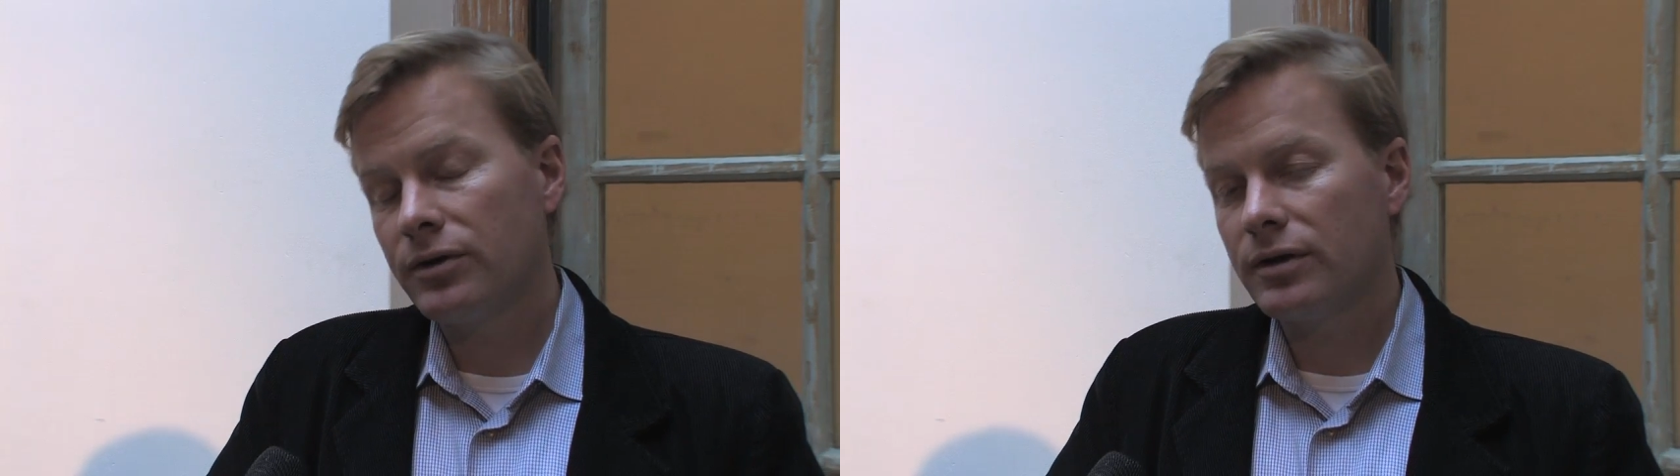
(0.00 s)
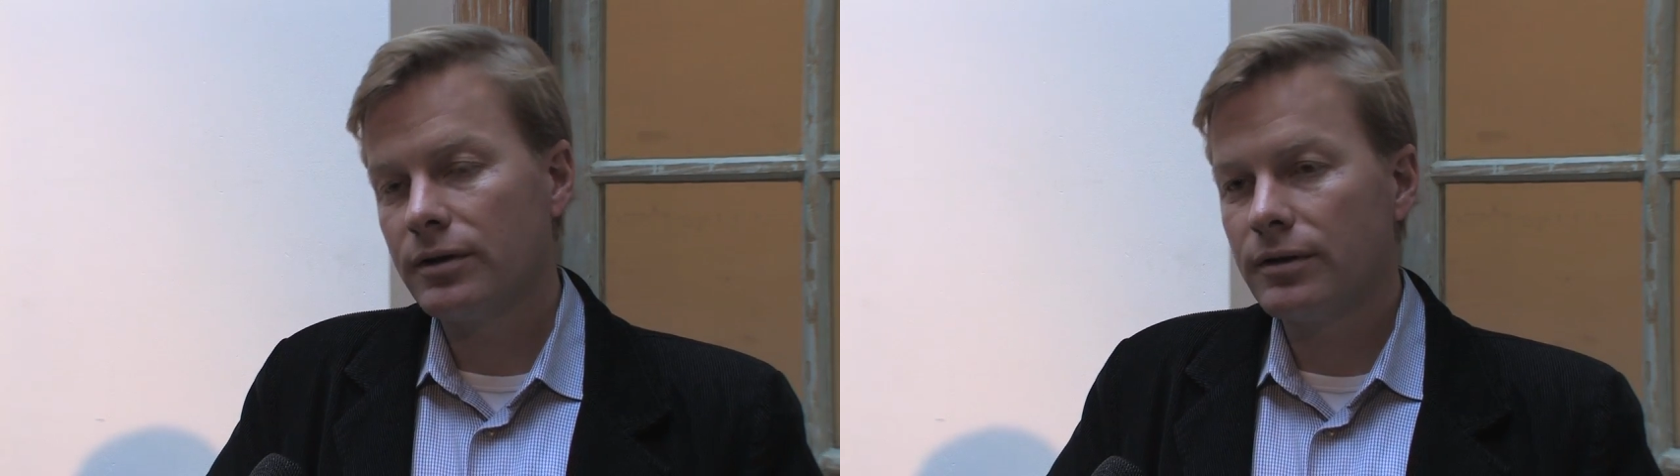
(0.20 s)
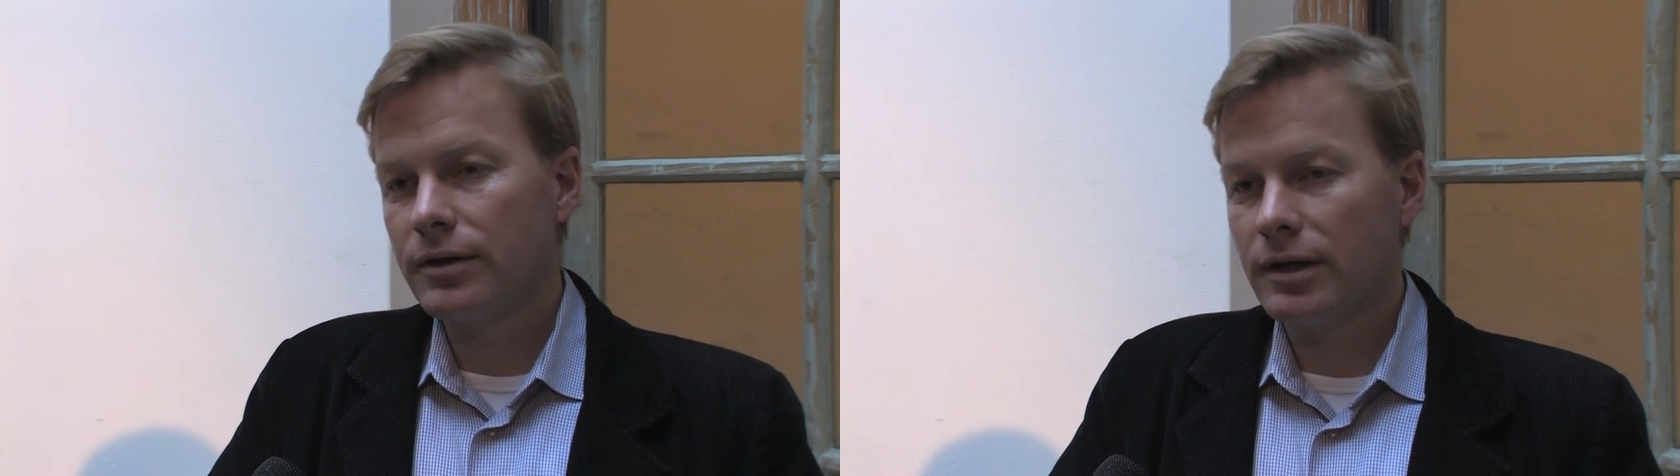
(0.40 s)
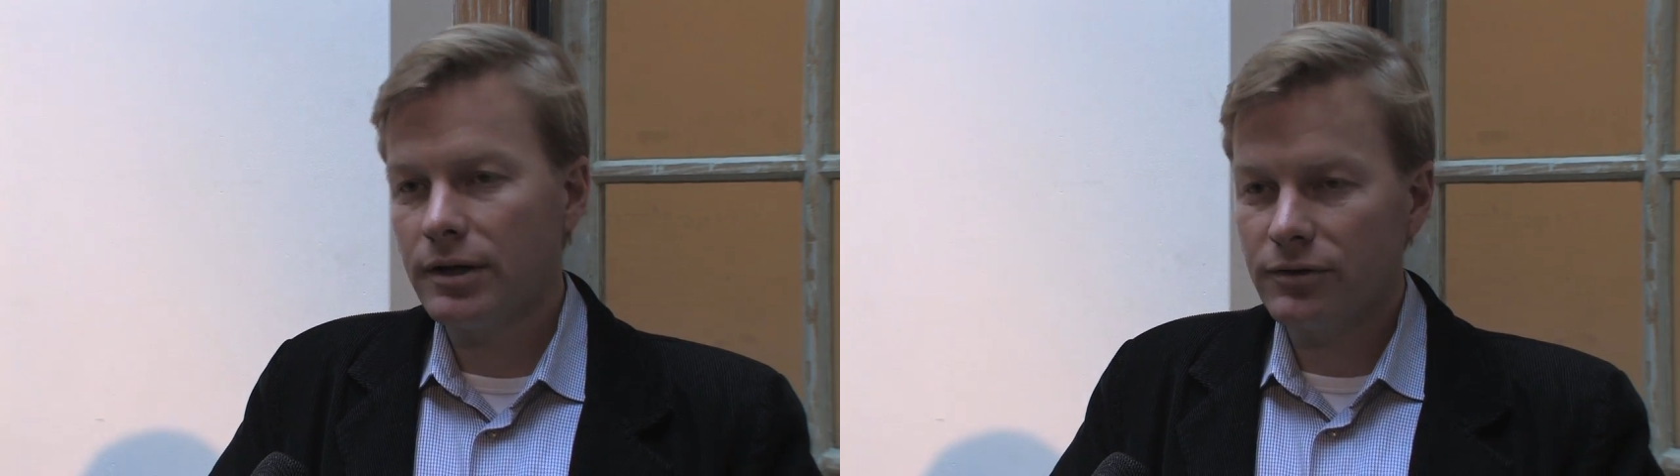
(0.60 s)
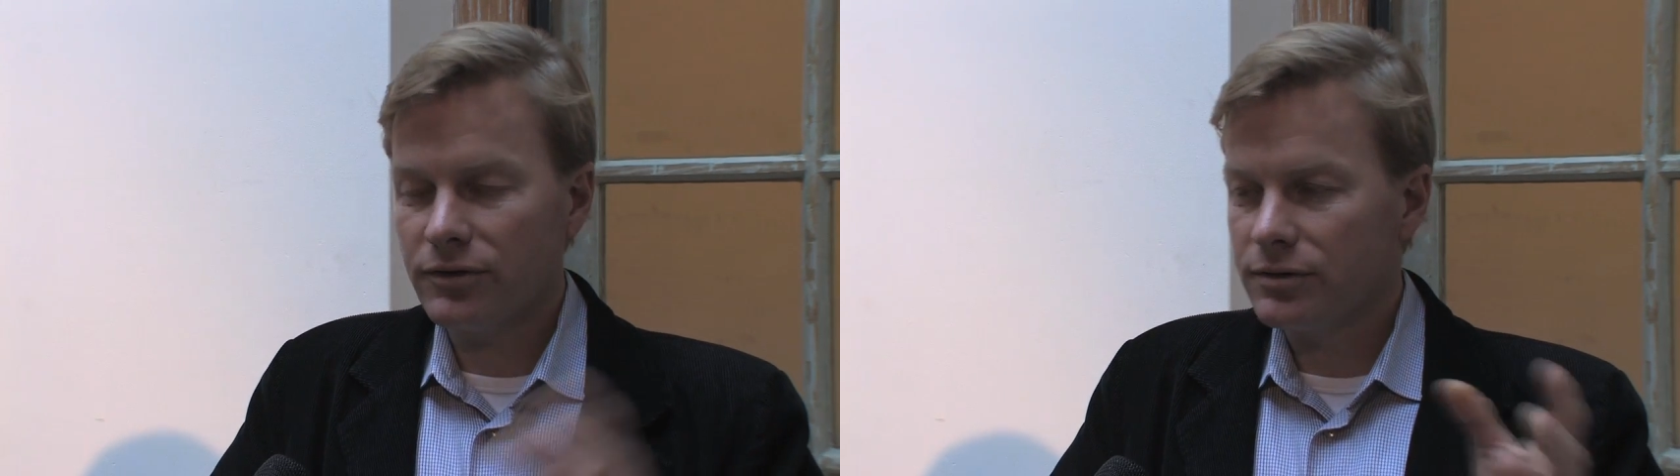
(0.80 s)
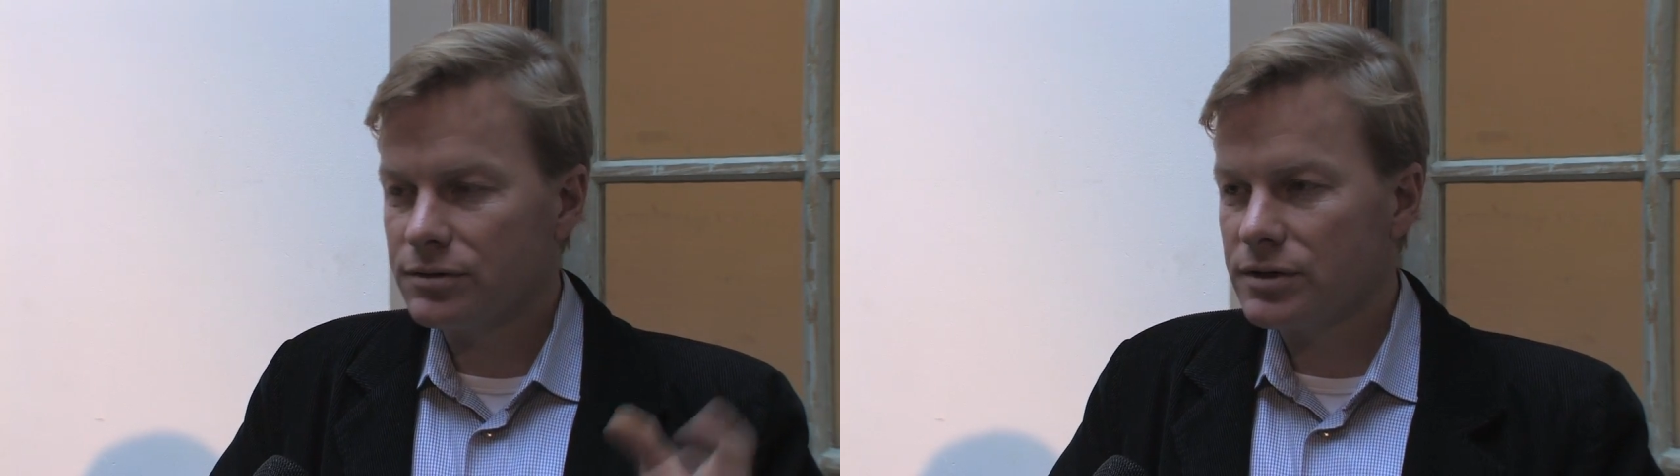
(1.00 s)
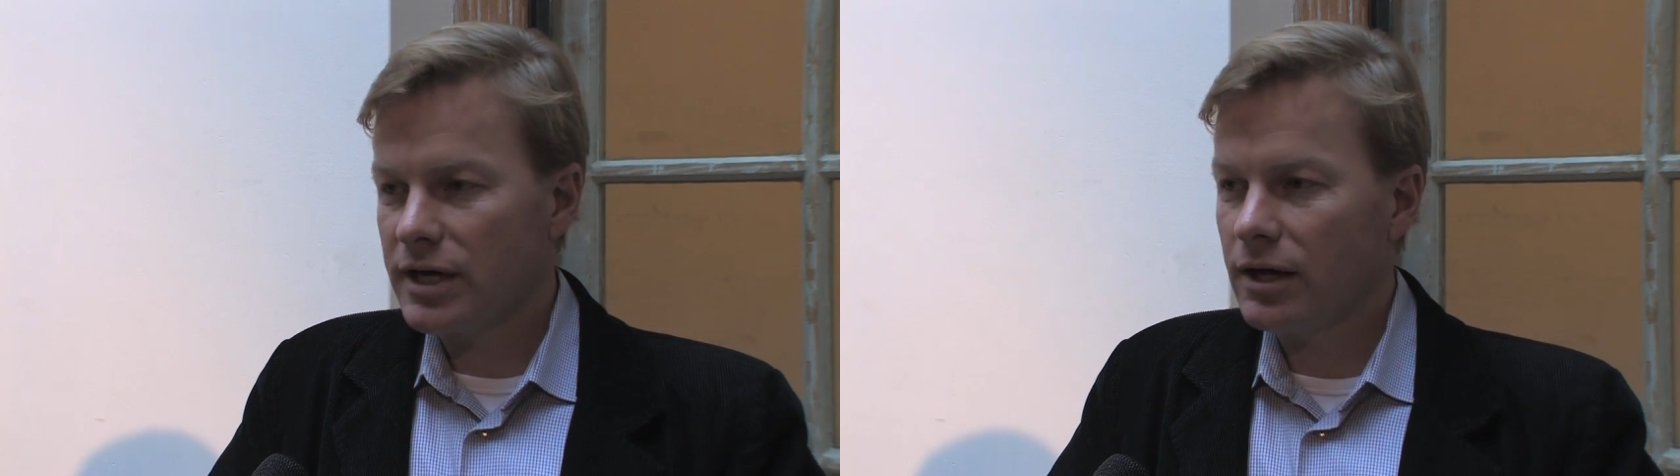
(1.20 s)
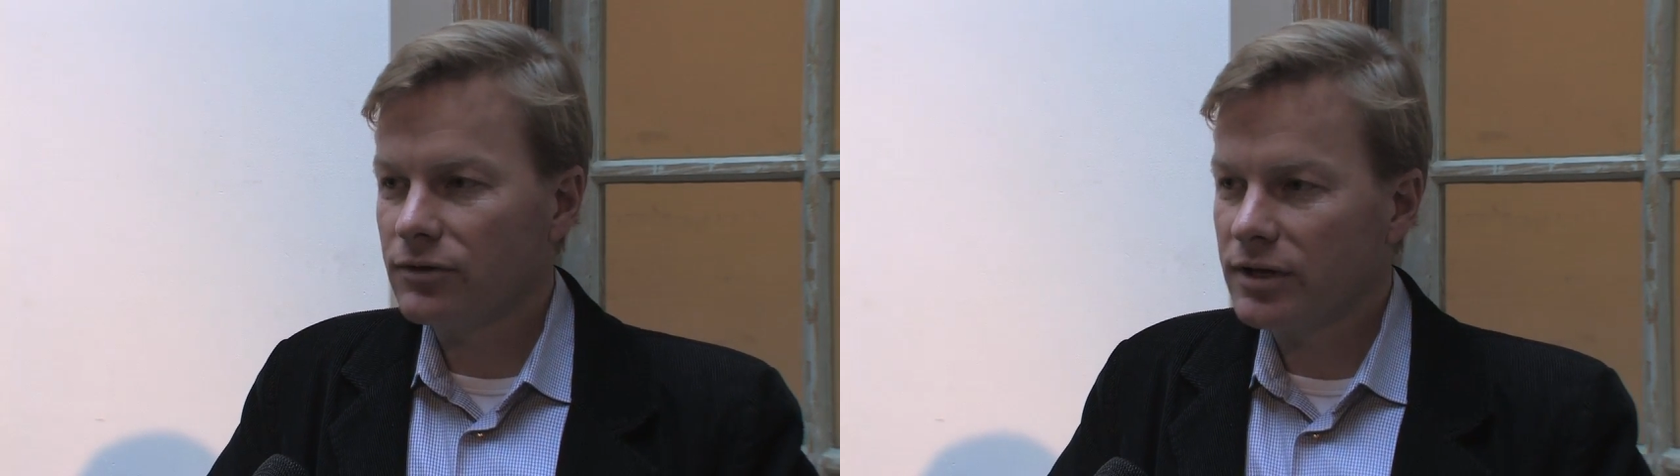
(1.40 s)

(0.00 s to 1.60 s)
there's the Chaos